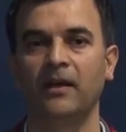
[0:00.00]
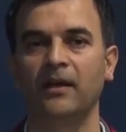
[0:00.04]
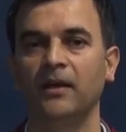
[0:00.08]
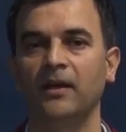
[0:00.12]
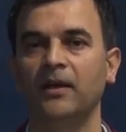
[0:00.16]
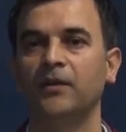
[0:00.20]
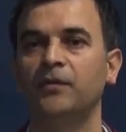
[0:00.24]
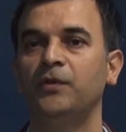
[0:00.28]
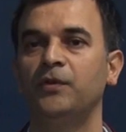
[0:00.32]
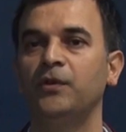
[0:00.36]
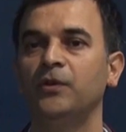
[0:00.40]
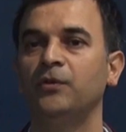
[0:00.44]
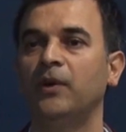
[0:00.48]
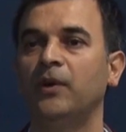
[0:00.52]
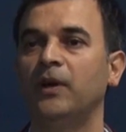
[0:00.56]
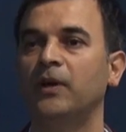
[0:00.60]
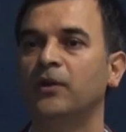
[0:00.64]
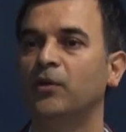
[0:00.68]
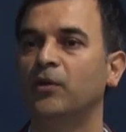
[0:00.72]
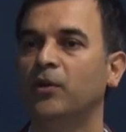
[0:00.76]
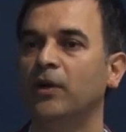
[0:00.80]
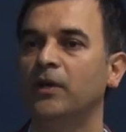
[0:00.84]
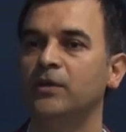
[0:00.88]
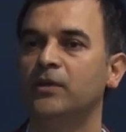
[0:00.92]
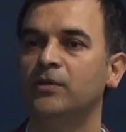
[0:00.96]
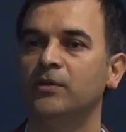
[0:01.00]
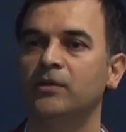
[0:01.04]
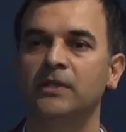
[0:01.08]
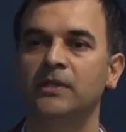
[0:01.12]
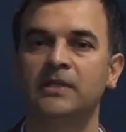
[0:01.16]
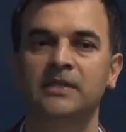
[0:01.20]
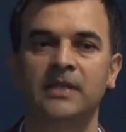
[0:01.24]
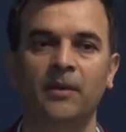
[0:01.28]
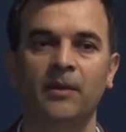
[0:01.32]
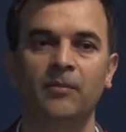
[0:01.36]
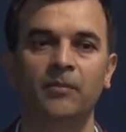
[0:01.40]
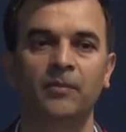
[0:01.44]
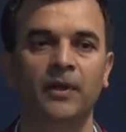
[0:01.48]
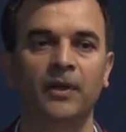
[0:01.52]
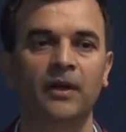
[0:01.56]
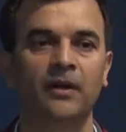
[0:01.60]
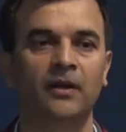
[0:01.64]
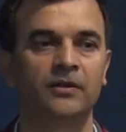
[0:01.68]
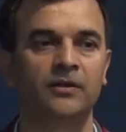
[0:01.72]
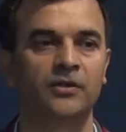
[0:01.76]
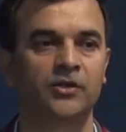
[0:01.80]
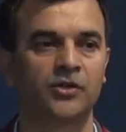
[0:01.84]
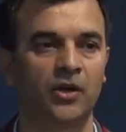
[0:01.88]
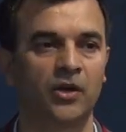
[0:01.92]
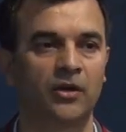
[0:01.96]
If you were going to the temple
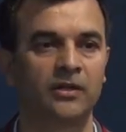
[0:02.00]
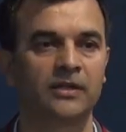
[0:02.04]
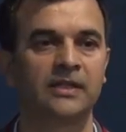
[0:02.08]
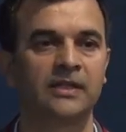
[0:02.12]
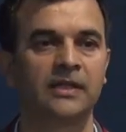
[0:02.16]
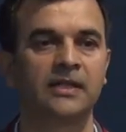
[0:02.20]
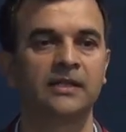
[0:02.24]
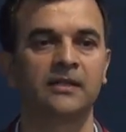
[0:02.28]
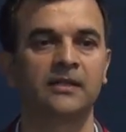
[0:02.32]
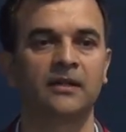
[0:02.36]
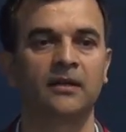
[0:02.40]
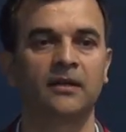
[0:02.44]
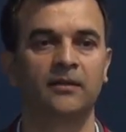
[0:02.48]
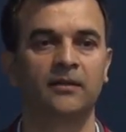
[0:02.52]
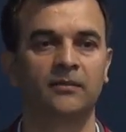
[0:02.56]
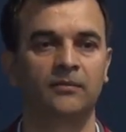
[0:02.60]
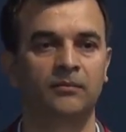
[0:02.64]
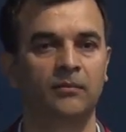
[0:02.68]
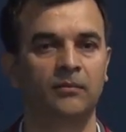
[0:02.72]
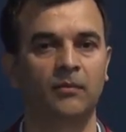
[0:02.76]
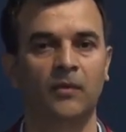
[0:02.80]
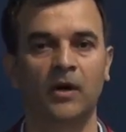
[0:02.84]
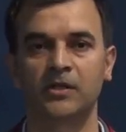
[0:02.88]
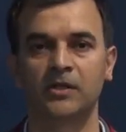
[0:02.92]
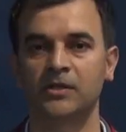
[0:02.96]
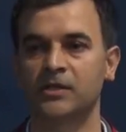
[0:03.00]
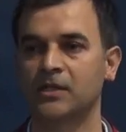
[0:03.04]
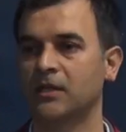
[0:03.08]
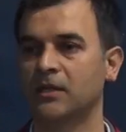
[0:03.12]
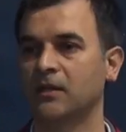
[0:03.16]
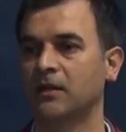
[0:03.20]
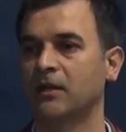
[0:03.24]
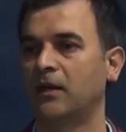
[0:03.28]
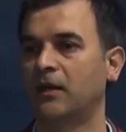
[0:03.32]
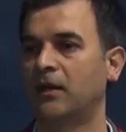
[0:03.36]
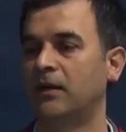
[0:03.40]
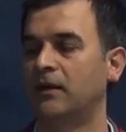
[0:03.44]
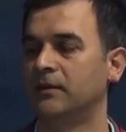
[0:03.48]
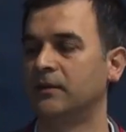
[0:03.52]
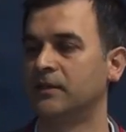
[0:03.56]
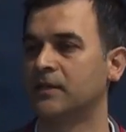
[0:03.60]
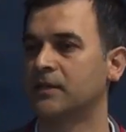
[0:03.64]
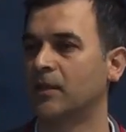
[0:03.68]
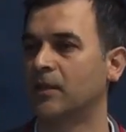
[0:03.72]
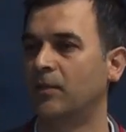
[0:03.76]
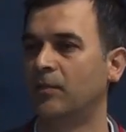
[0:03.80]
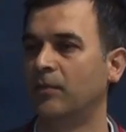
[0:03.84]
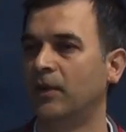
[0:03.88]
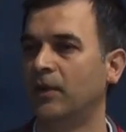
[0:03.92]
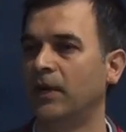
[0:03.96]
or churches or mosque or
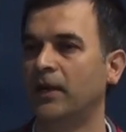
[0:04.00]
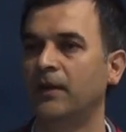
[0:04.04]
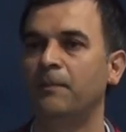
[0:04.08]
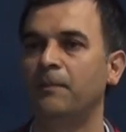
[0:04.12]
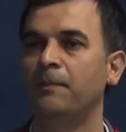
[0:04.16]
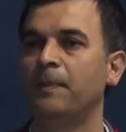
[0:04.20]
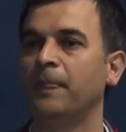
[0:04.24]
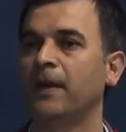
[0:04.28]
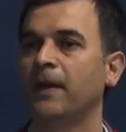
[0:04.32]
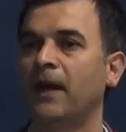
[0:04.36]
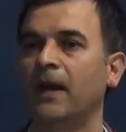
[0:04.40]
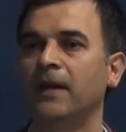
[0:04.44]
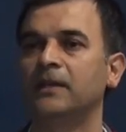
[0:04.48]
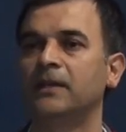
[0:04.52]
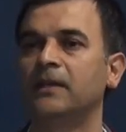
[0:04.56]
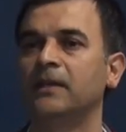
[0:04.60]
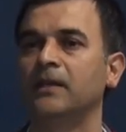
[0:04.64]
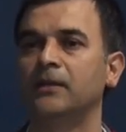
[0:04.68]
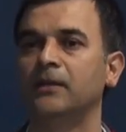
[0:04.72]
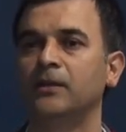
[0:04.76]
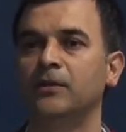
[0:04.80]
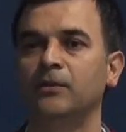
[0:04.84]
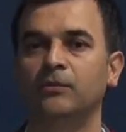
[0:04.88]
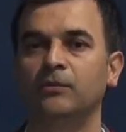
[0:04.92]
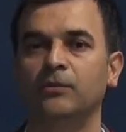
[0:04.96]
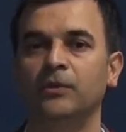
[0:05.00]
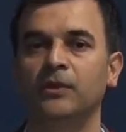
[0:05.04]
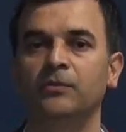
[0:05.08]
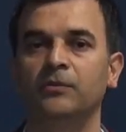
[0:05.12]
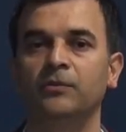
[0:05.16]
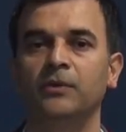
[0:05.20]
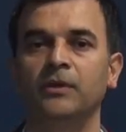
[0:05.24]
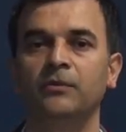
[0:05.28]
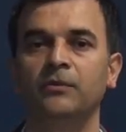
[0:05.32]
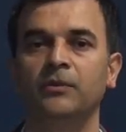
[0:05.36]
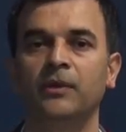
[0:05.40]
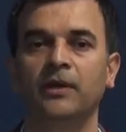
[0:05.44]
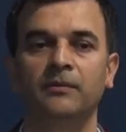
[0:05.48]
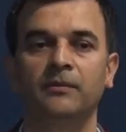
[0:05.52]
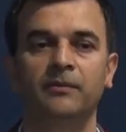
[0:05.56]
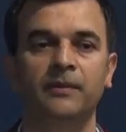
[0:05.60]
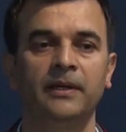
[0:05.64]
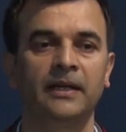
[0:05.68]
somewhere, I think we would